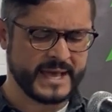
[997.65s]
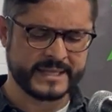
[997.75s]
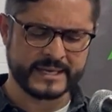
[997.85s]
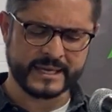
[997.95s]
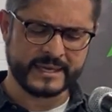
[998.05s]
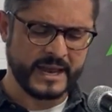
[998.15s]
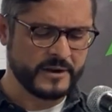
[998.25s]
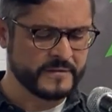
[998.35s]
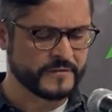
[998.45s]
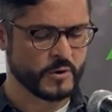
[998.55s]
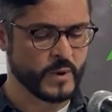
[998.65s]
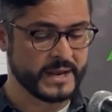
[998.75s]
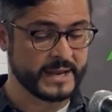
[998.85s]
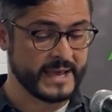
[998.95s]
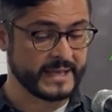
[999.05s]
another, caring for
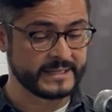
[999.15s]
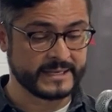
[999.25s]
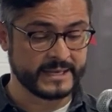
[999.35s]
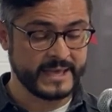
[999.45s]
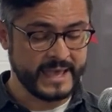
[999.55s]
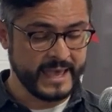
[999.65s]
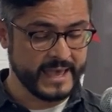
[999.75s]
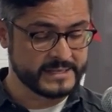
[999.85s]
one another,